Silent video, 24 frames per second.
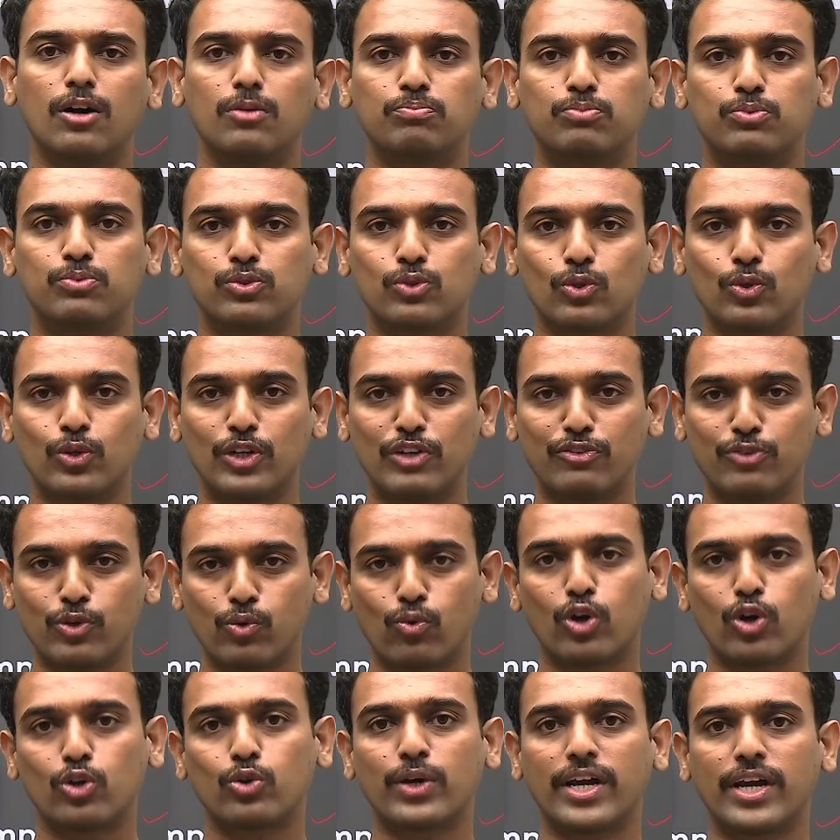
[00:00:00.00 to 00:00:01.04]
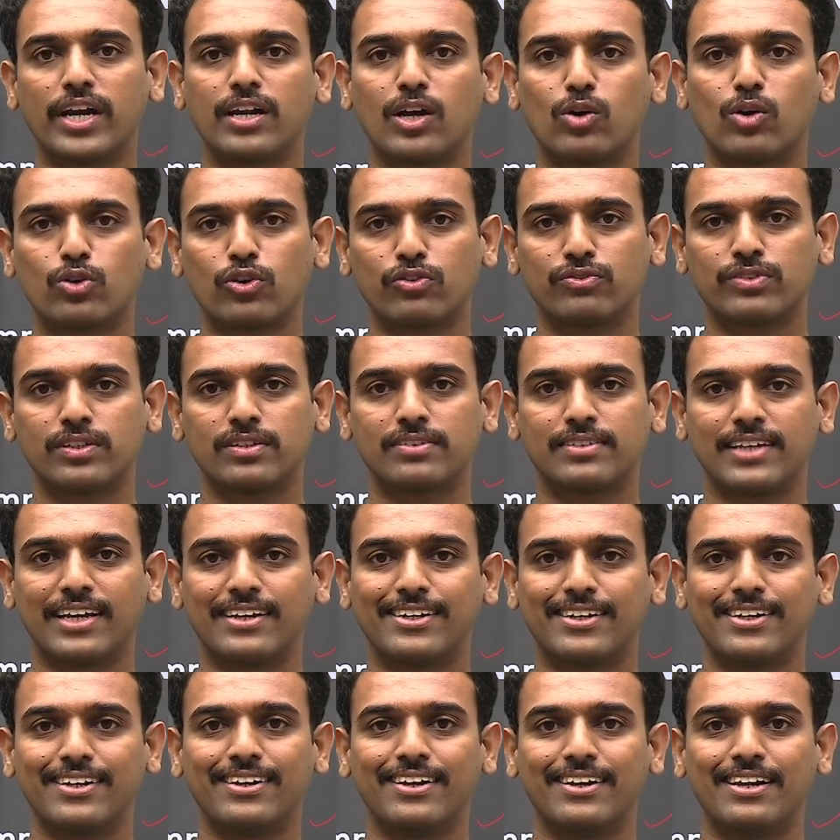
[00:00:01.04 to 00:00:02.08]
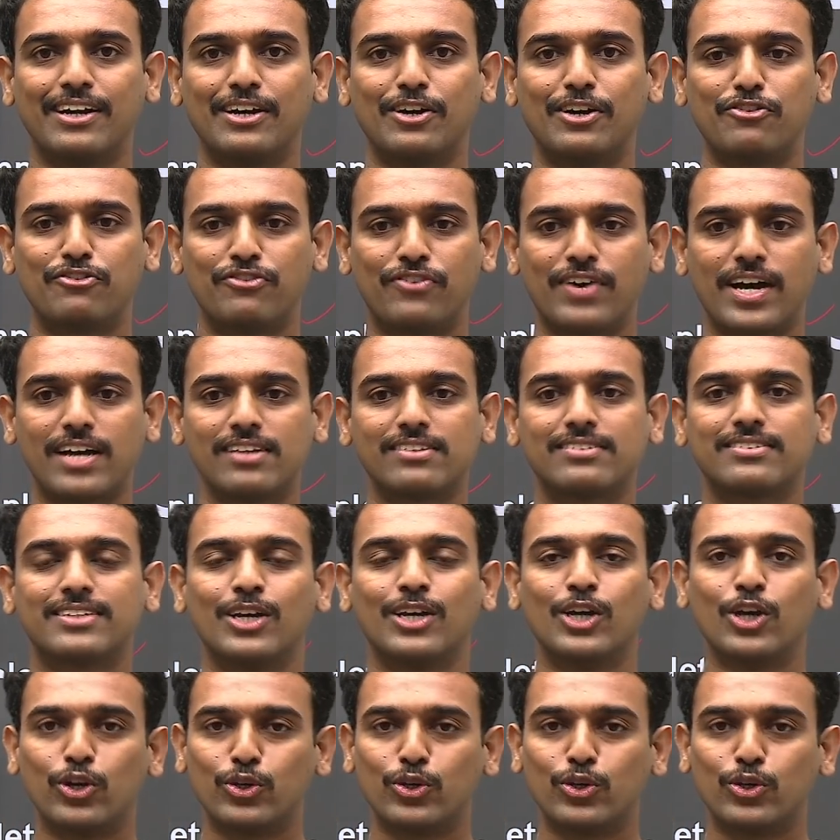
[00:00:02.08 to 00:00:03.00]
So if you want to get out of this cycle fast,